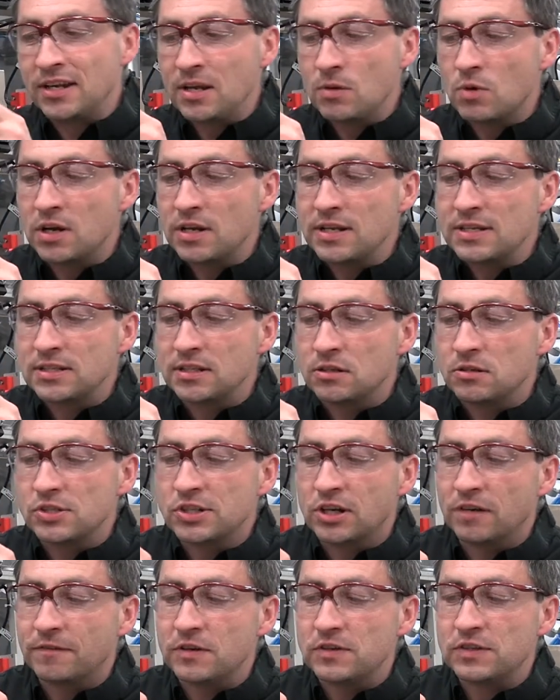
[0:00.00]
any one of these little
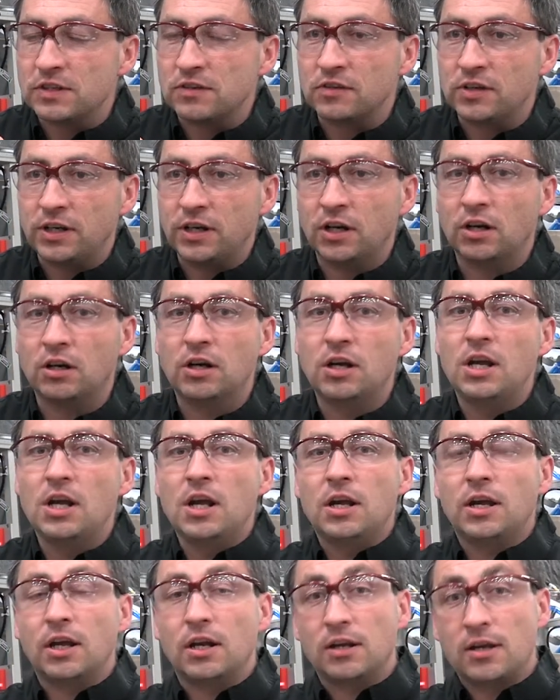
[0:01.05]
surfaces here
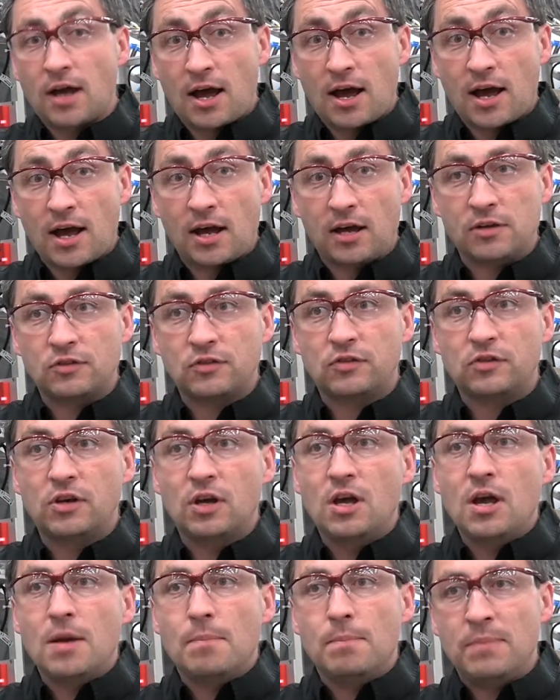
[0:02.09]
can cause
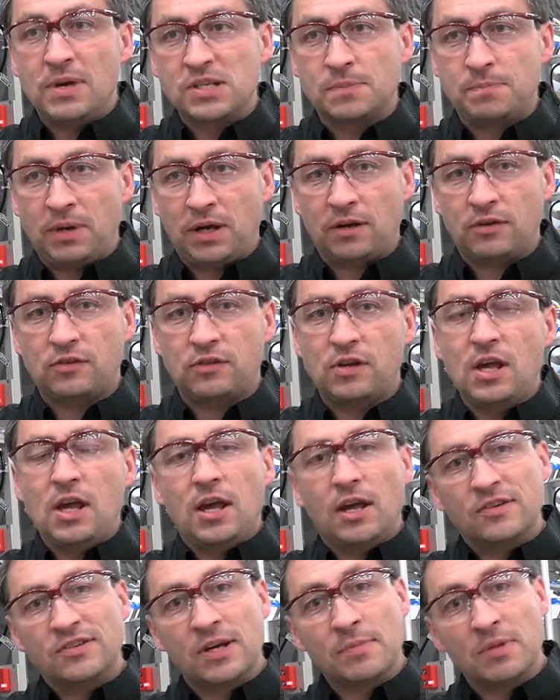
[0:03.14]
mispicks.
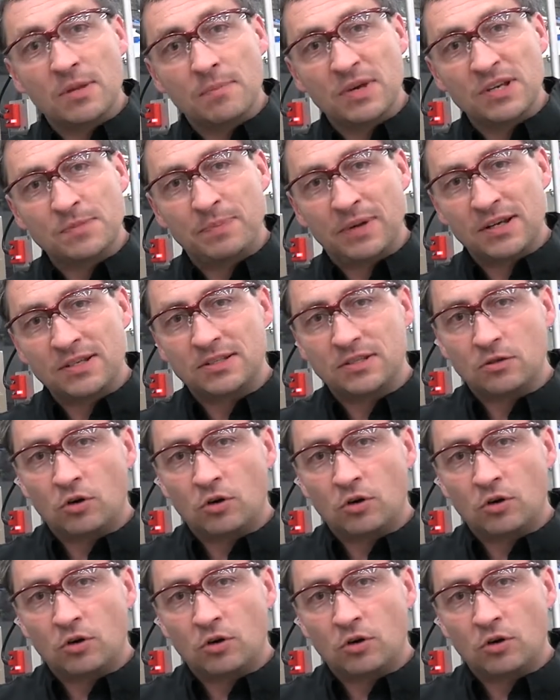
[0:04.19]
And some of the mispicks